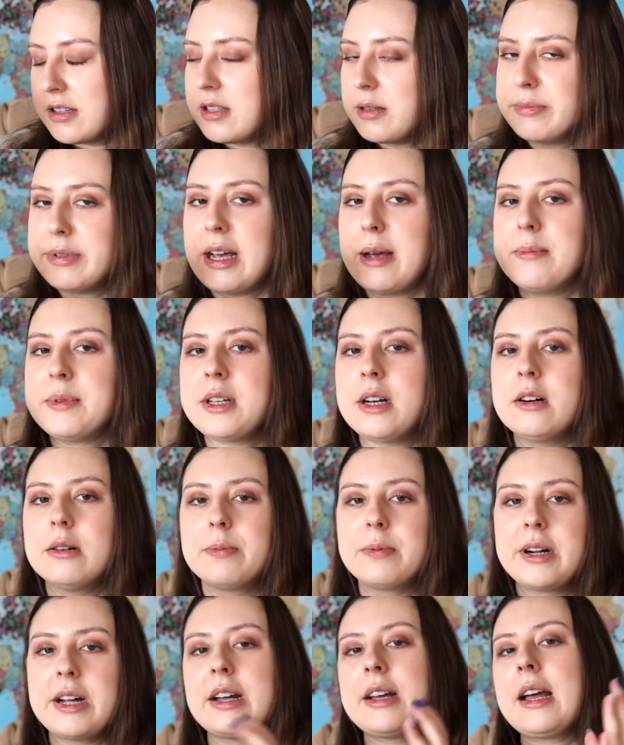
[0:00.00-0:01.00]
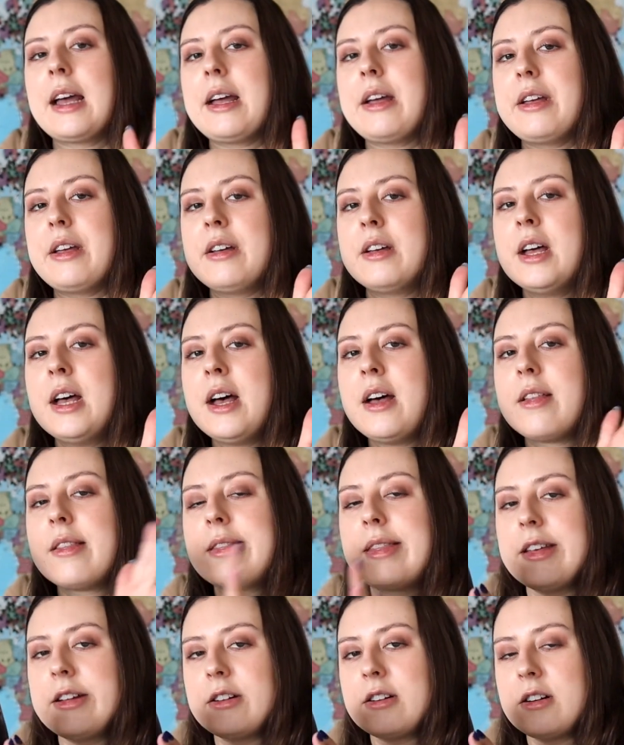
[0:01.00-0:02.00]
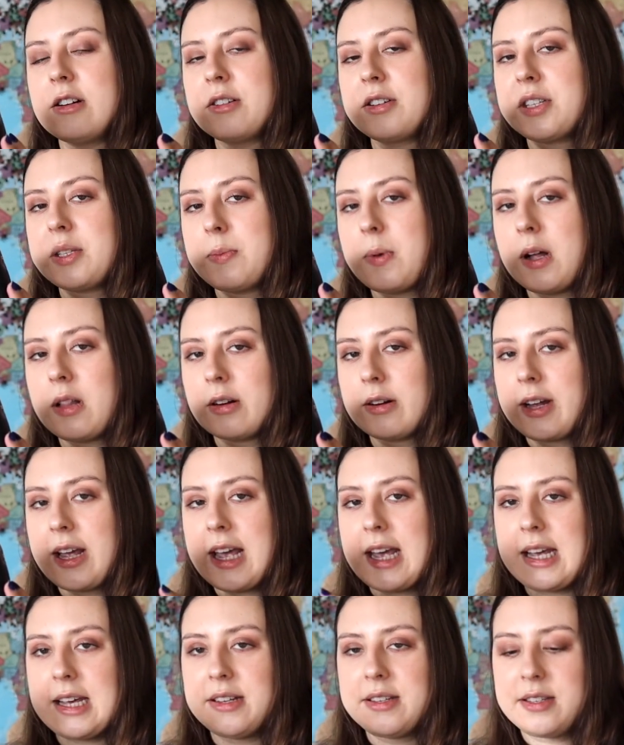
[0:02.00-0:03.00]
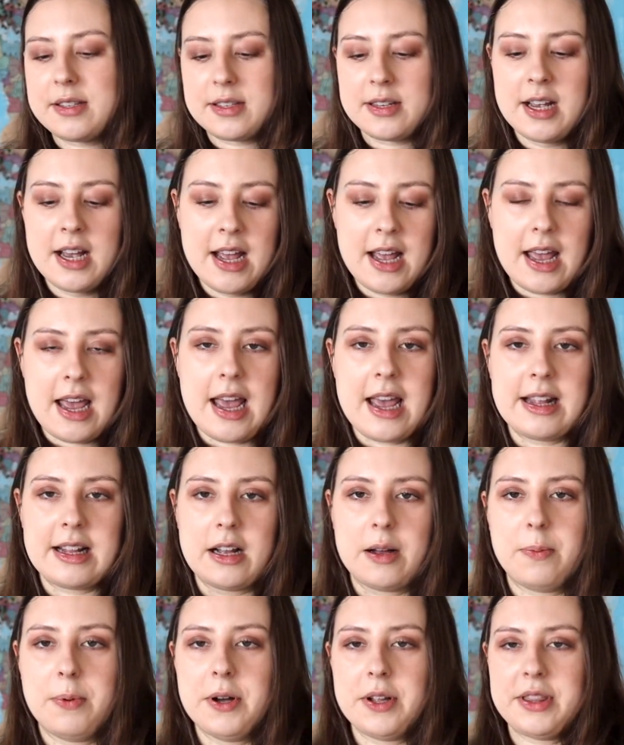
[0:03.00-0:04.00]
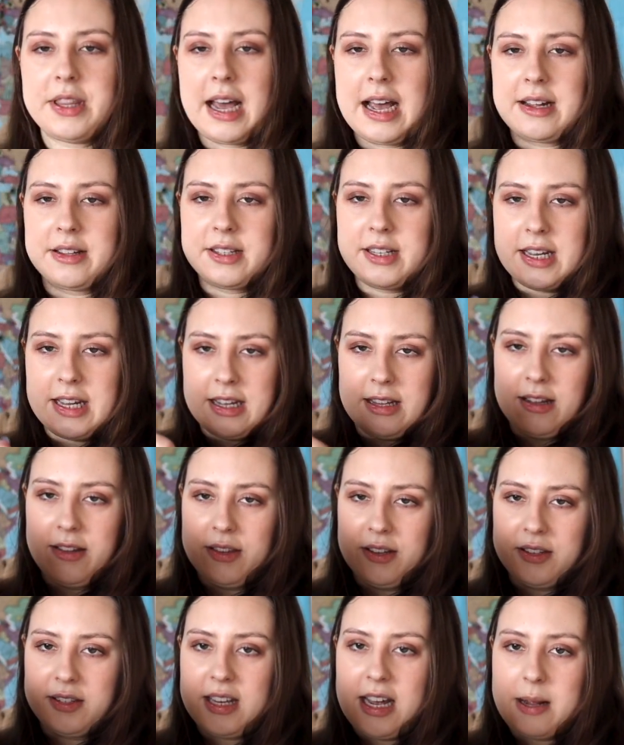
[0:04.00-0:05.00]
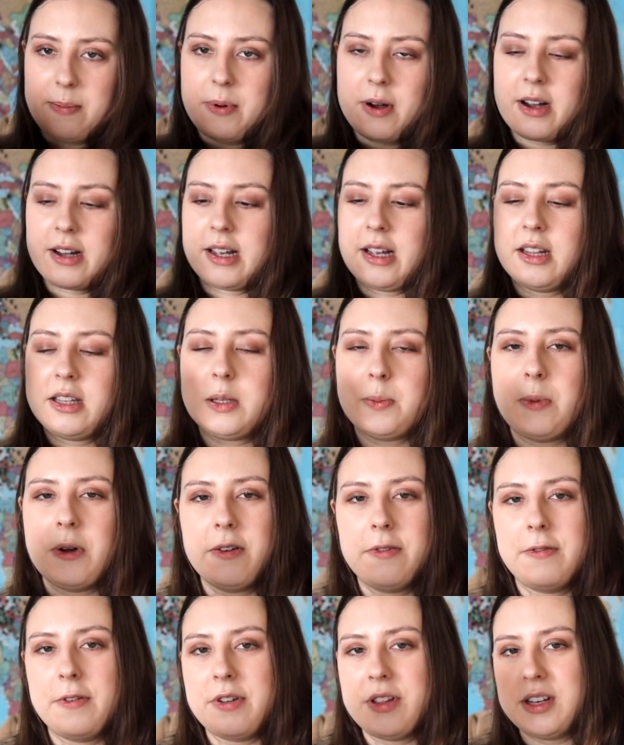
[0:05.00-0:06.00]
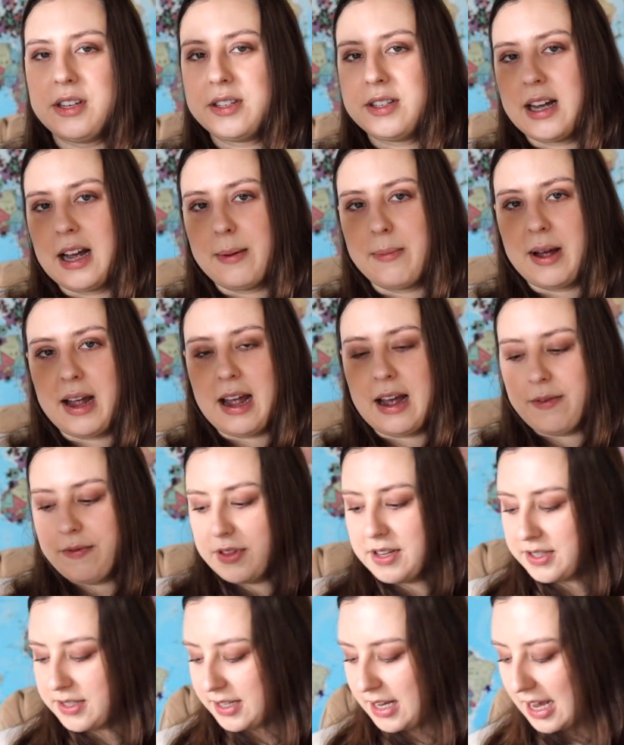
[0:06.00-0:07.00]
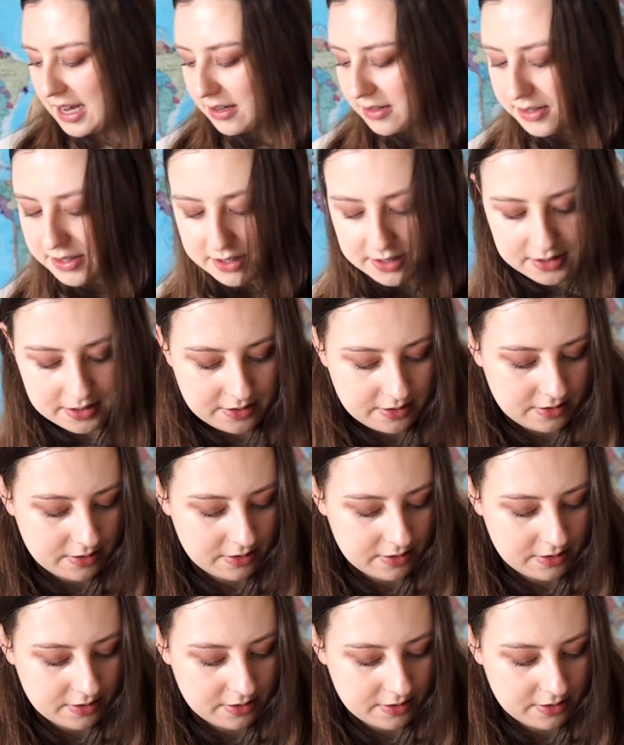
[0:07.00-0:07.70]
Sometimes I'll bring a thinner, smaller case, and I'll put that in the side pockets. But for this time, I have this case.